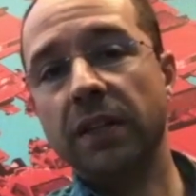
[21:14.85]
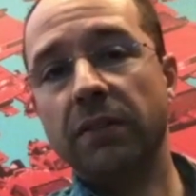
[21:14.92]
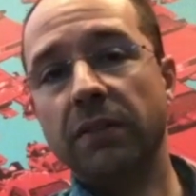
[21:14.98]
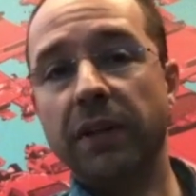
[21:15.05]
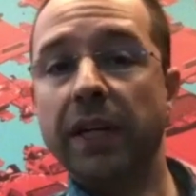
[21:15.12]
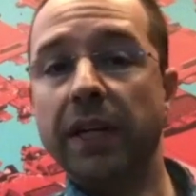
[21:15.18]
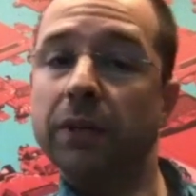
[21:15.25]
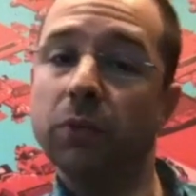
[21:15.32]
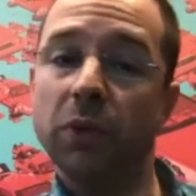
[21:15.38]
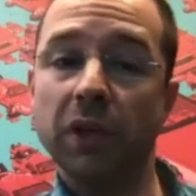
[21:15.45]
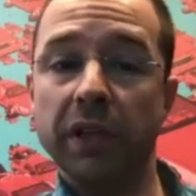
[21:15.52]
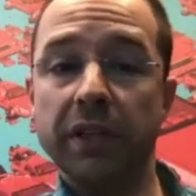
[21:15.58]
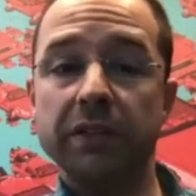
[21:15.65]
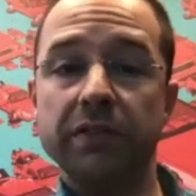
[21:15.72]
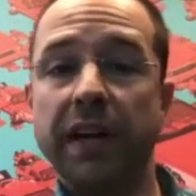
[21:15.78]
right, will
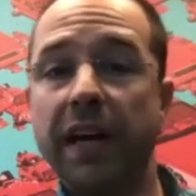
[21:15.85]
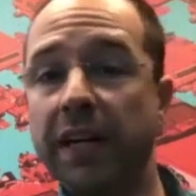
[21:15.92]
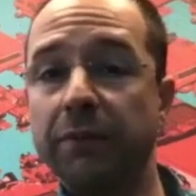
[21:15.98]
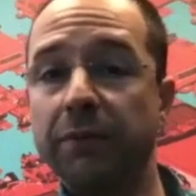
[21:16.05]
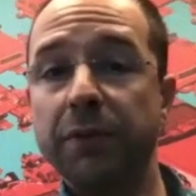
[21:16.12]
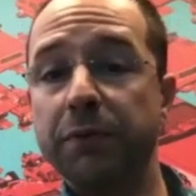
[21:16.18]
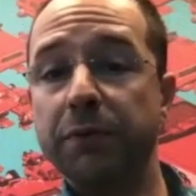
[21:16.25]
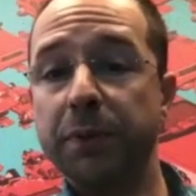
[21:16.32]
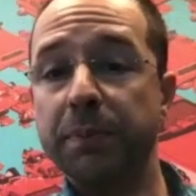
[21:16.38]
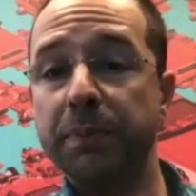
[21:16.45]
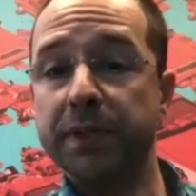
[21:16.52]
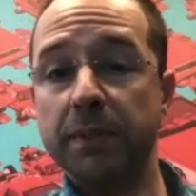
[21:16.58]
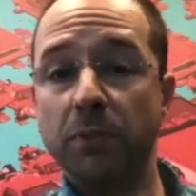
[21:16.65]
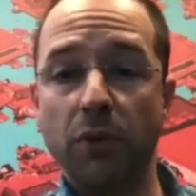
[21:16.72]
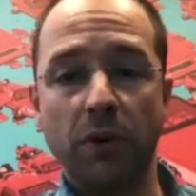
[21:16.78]
interact
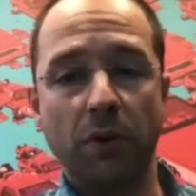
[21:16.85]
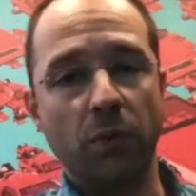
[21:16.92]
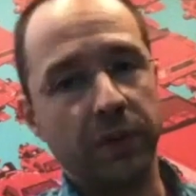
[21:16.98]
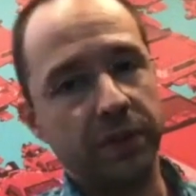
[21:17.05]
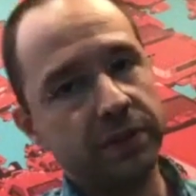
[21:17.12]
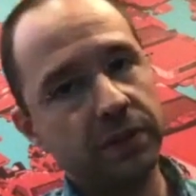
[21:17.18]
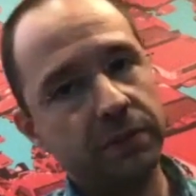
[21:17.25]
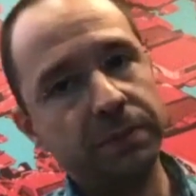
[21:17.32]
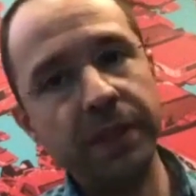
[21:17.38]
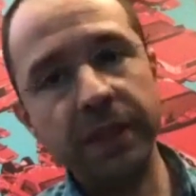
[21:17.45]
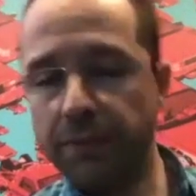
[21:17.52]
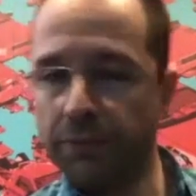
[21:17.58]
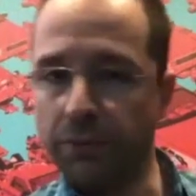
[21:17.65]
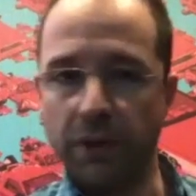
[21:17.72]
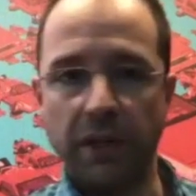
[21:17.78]
50% more. What does it
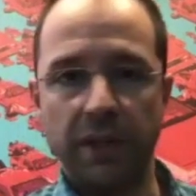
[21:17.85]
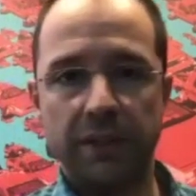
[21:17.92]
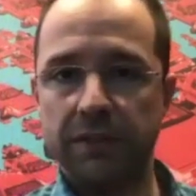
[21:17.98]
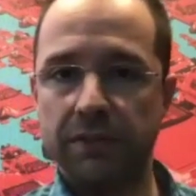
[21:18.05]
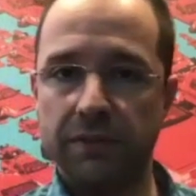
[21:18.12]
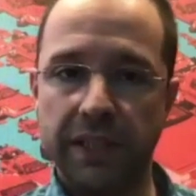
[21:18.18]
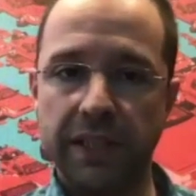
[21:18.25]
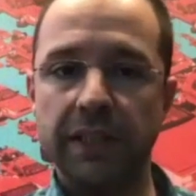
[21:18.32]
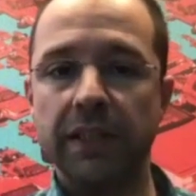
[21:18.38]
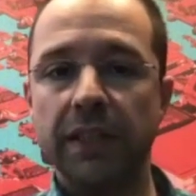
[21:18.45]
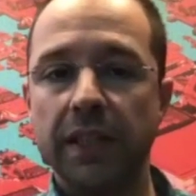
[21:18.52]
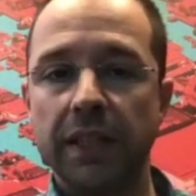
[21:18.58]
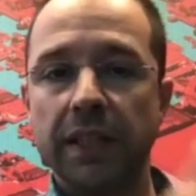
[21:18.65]
mean for us, right?